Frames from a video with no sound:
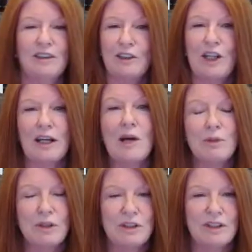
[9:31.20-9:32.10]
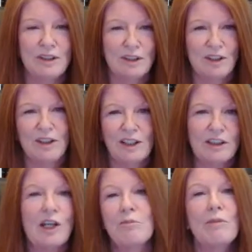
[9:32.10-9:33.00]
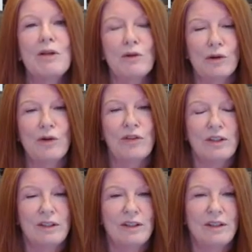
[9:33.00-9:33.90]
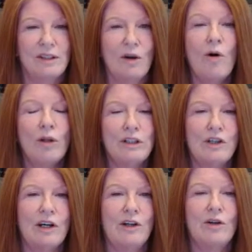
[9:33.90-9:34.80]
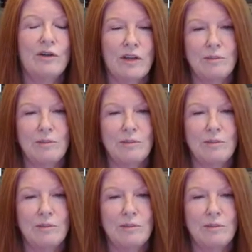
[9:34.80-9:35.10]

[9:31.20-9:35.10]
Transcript: It's like Mother Earth, the whole entire Earth.